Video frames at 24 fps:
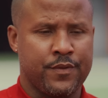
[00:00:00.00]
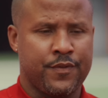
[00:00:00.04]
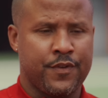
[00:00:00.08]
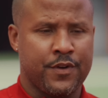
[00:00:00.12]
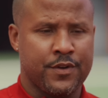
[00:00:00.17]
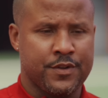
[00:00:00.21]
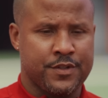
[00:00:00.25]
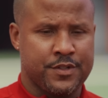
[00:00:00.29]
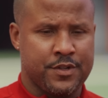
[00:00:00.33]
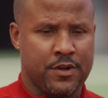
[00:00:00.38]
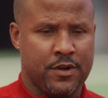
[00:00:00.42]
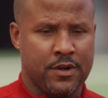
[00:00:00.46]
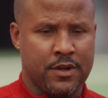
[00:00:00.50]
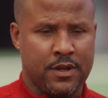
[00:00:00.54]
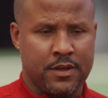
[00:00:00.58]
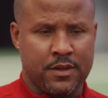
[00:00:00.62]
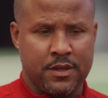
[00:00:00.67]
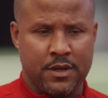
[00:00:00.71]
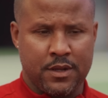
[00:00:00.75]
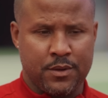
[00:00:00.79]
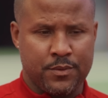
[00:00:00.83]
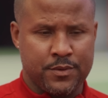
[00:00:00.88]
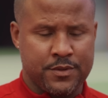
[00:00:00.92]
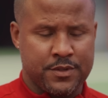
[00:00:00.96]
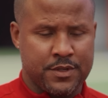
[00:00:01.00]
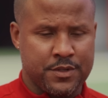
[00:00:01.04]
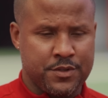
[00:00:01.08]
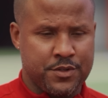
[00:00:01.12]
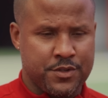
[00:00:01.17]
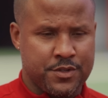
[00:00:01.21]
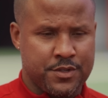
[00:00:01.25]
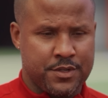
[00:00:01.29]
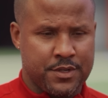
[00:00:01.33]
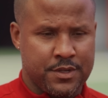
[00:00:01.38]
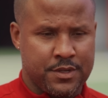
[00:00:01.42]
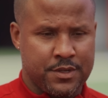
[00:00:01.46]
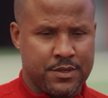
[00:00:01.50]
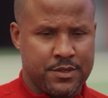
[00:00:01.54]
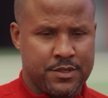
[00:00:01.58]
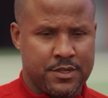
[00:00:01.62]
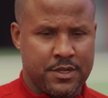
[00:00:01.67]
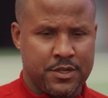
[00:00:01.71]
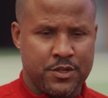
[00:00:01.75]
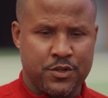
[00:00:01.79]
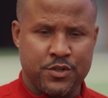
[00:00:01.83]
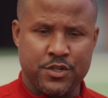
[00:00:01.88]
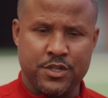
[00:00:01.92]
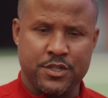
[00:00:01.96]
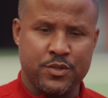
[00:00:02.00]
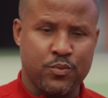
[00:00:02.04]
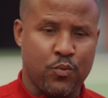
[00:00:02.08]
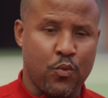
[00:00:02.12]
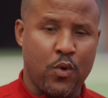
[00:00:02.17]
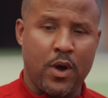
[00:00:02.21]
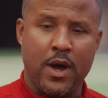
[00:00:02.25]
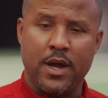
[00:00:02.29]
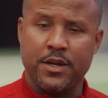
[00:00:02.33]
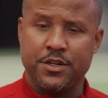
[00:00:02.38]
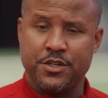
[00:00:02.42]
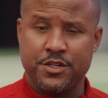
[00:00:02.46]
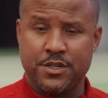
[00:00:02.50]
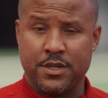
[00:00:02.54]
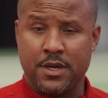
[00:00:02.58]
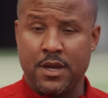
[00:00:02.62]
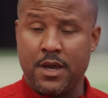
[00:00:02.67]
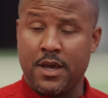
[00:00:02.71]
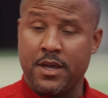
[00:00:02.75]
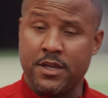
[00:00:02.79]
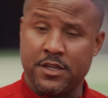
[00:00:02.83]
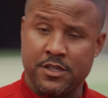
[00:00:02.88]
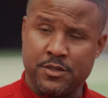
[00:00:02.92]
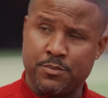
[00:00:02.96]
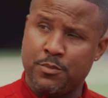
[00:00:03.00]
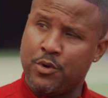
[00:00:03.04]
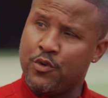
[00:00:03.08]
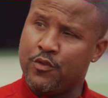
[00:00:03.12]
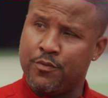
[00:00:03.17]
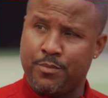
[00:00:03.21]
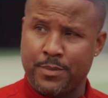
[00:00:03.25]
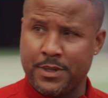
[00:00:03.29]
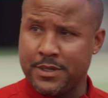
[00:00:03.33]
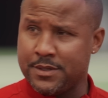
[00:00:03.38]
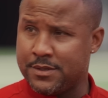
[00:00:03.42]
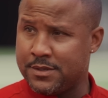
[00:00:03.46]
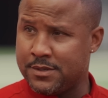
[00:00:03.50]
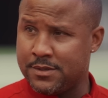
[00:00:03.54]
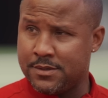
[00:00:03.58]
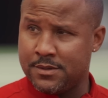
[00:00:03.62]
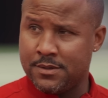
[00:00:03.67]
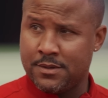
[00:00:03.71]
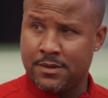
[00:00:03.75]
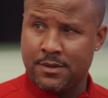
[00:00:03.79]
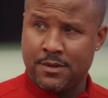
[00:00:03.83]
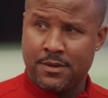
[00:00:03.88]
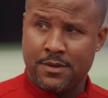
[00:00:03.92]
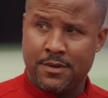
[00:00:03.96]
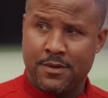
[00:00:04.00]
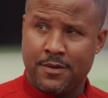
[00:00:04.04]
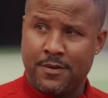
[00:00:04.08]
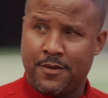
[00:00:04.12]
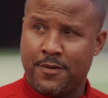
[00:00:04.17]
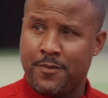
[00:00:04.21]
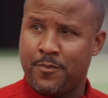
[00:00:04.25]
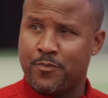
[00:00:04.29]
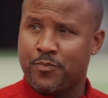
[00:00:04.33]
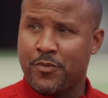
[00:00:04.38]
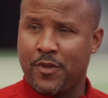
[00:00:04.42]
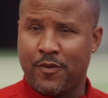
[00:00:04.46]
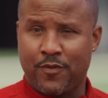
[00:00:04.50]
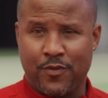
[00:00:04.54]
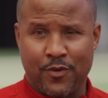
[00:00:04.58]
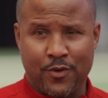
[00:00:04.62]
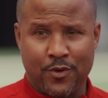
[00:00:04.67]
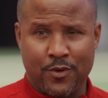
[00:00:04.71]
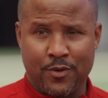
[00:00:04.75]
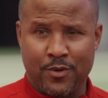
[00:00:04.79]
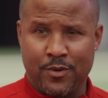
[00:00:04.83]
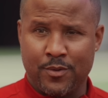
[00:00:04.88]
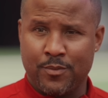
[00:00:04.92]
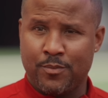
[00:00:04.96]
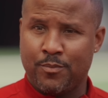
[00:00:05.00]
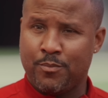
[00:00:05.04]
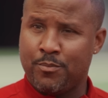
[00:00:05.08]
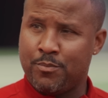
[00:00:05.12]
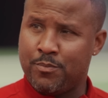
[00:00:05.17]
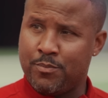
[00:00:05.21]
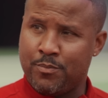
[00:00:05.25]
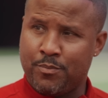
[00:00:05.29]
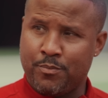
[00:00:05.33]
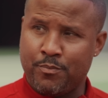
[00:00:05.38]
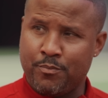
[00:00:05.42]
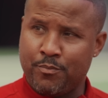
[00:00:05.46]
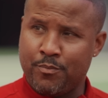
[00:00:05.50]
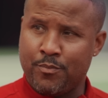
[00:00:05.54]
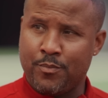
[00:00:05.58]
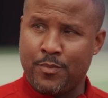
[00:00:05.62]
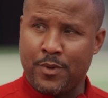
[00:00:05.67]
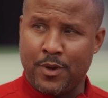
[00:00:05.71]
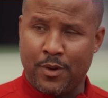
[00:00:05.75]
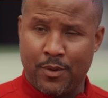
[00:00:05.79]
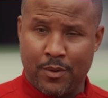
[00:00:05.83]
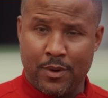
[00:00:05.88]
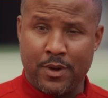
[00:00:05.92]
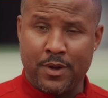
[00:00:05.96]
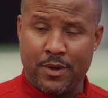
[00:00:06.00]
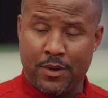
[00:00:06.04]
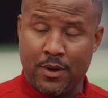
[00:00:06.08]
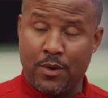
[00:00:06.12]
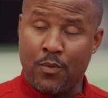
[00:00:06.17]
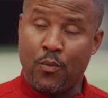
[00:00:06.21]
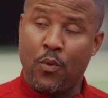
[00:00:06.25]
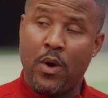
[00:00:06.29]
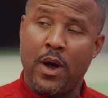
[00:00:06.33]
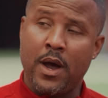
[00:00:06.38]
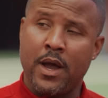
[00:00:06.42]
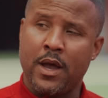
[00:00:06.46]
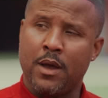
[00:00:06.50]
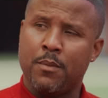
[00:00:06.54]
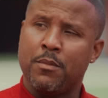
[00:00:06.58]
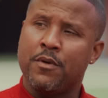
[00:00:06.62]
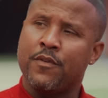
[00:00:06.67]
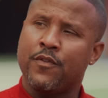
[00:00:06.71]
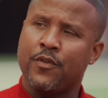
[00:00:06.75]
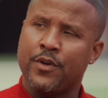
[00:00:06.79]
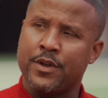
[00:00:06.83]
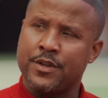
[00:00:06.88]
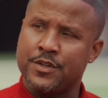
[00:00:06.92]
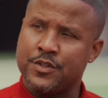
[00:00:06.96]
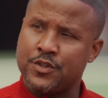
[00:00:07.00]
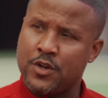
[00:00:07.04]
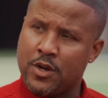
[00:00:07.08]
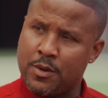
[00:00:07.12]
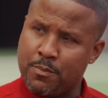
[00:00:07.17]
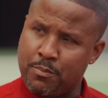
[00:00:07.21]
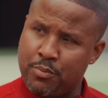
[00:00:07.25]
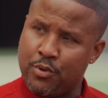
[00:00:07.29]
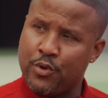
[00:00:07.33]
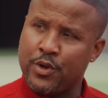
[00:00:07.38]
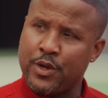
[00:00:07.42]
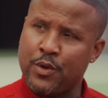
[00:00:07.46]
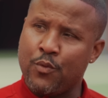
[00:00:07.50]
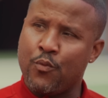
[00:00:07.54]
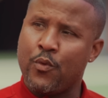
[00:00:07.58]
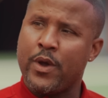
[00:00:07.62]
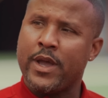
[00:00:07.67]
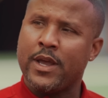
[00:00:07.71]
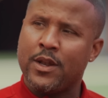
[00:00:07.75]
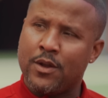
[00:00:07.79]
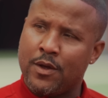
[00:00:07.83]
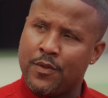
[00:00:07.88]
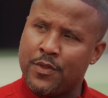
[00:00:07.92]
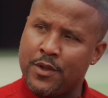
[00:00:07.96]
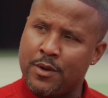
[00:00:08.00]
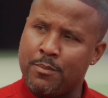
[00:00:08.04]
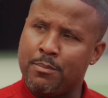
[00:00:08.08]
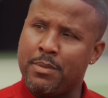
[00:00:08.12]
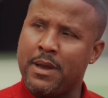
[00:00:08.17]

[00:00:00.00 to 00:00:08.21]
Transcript: you first started, I thought it was interesting. You said you just watched guys' movements for a, a while before you started putting weight on their